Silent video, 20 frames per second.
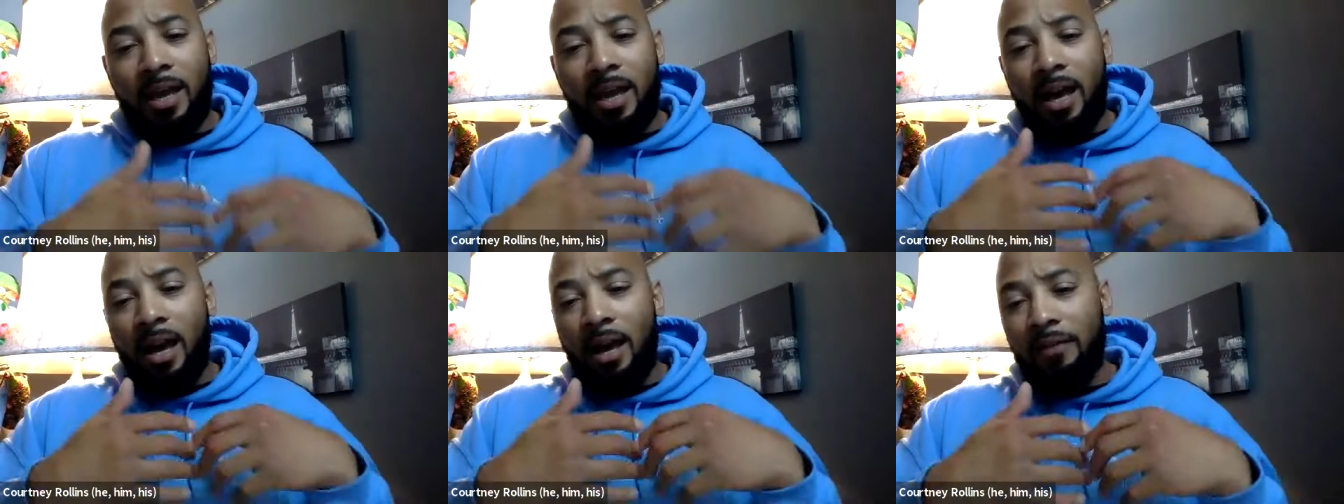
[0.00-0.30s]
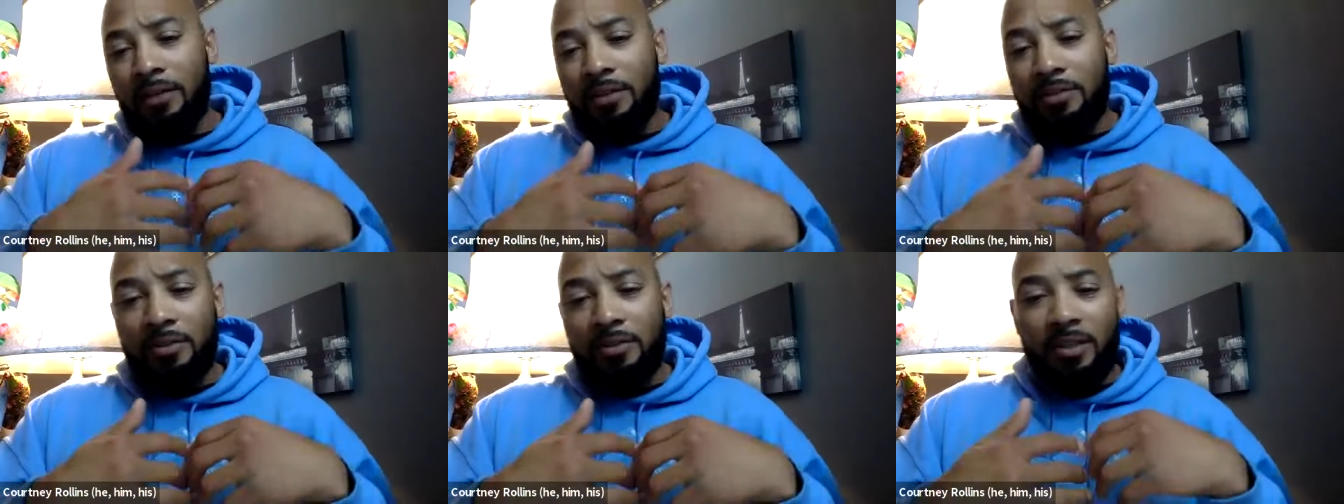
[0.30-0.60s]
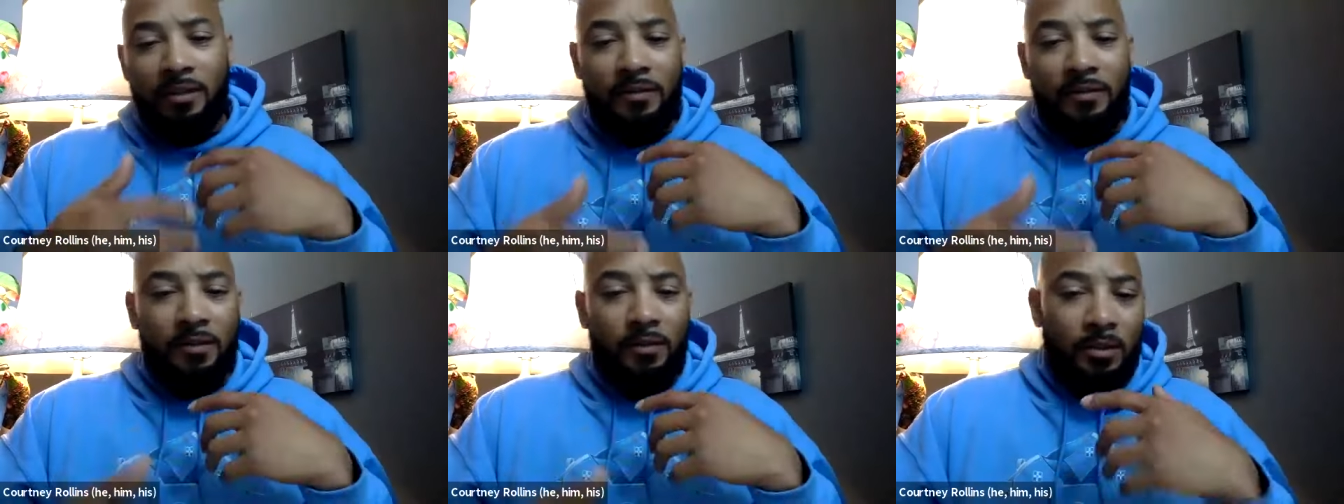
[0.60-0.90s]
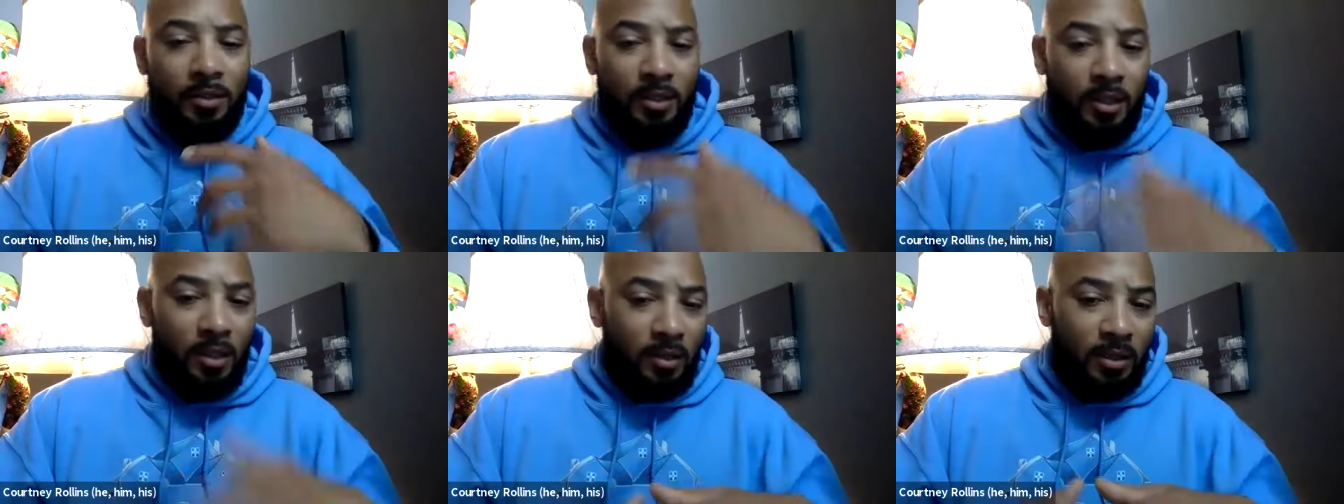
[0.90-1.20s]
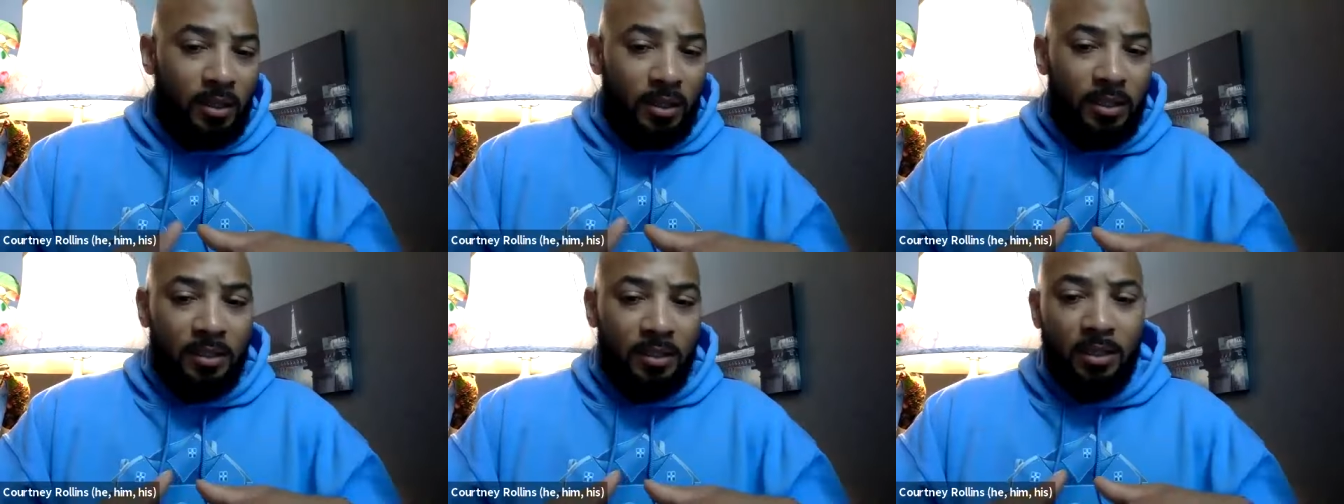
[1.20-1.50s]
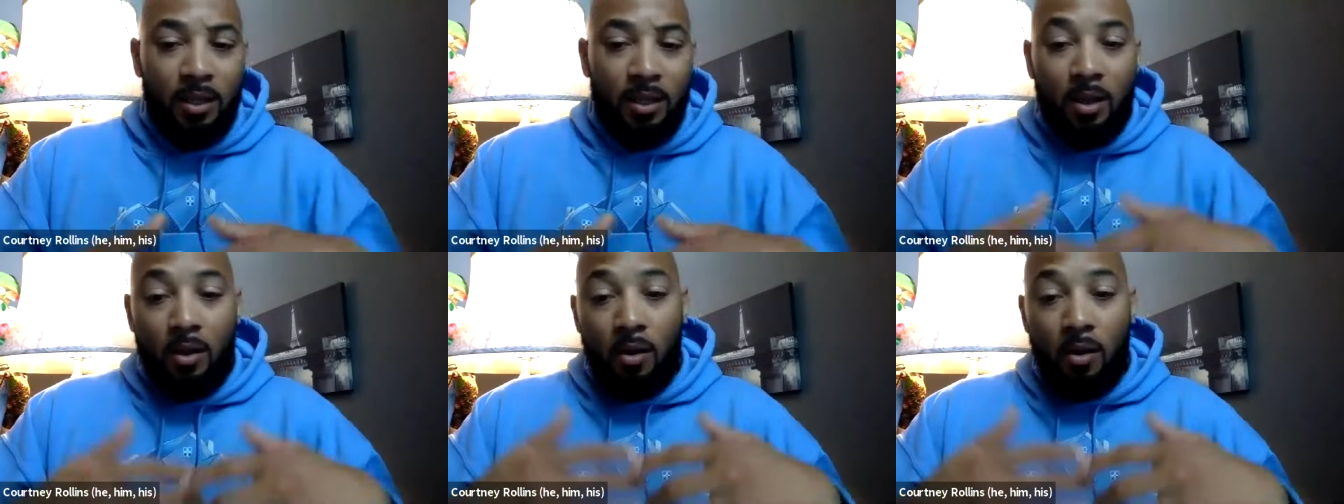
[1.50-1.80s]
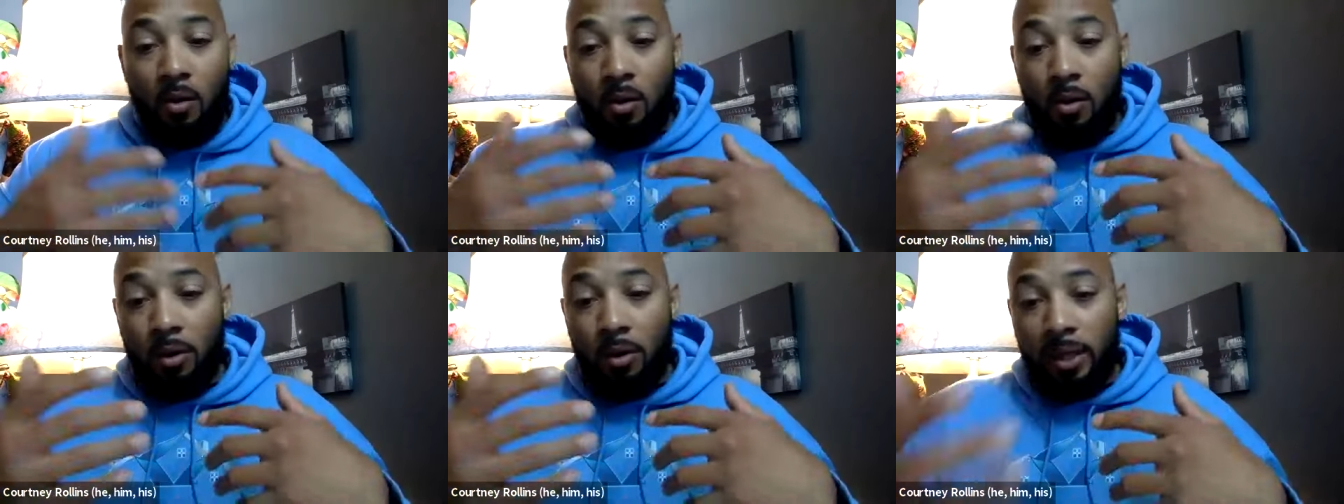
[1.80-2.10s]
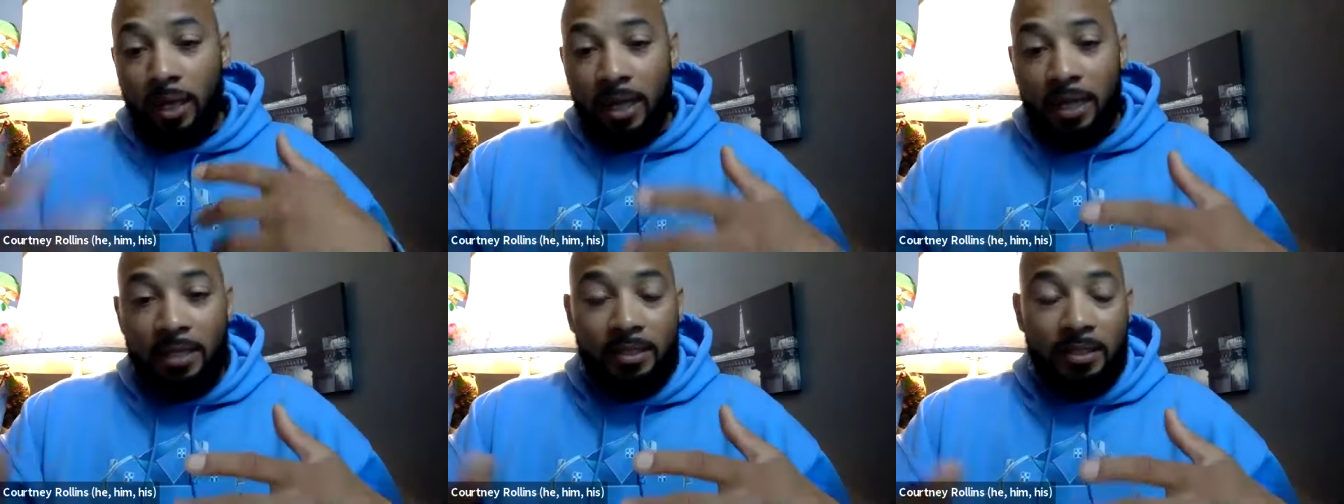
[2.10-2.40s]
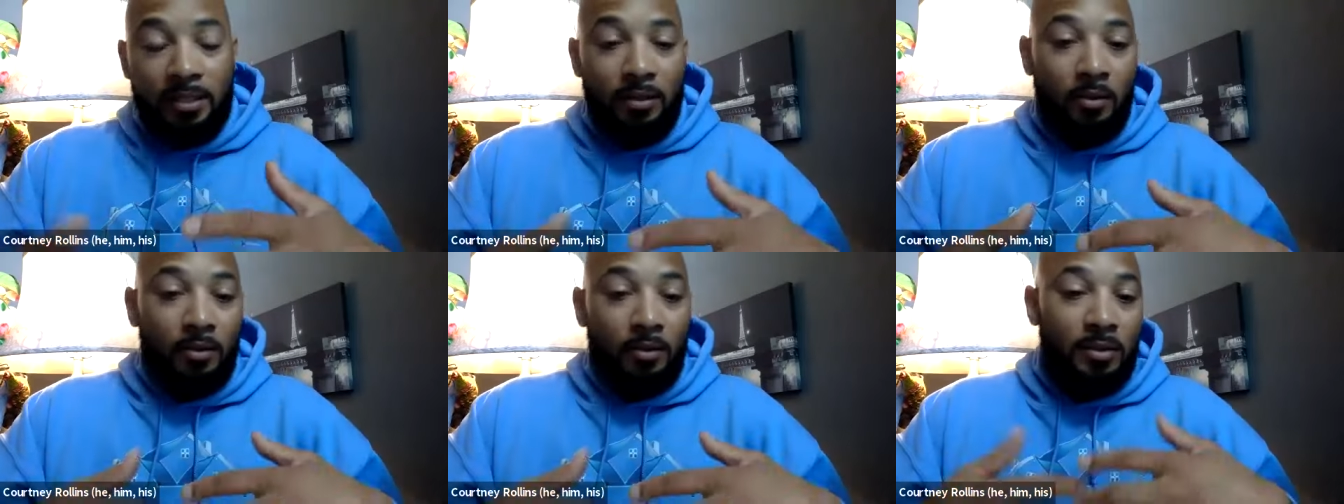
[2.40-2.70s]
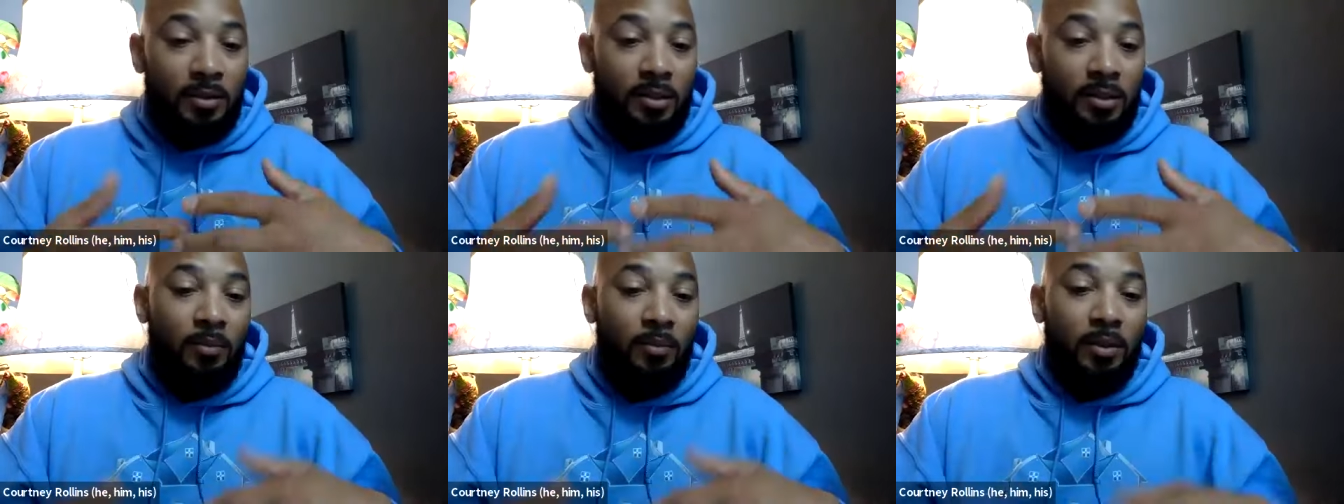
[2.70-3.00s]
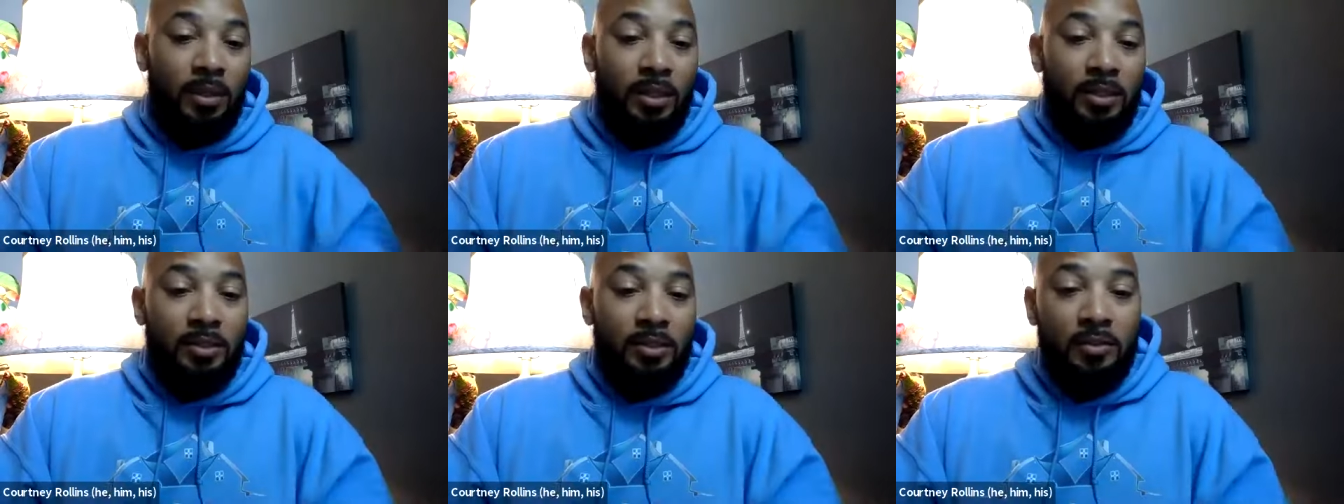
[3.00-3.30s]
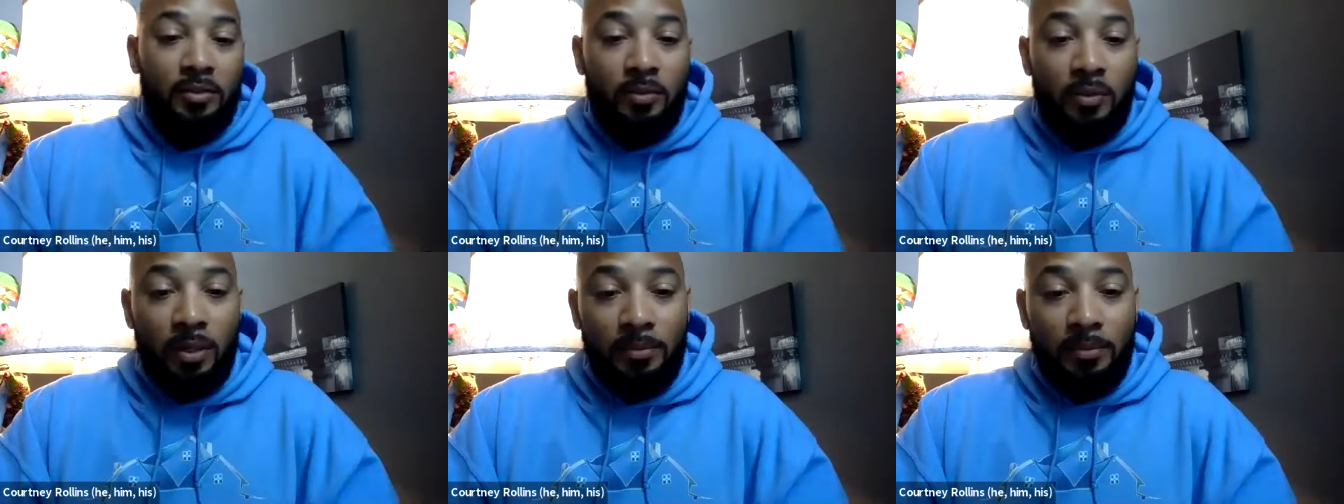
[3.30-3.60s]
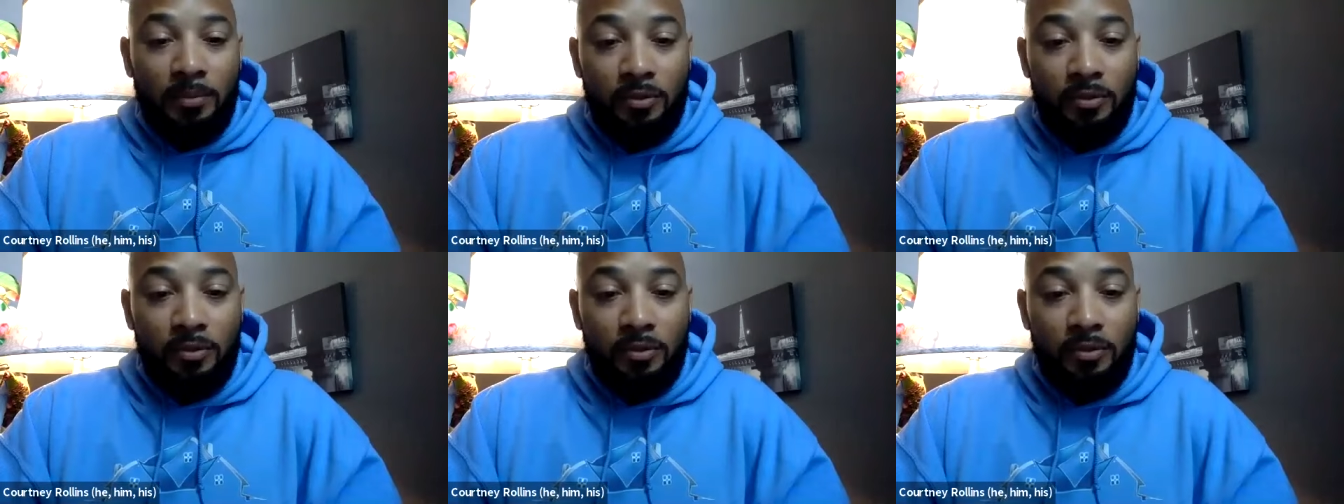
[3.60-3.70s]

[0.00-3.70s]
that you give to attorneys or an agent or someone that you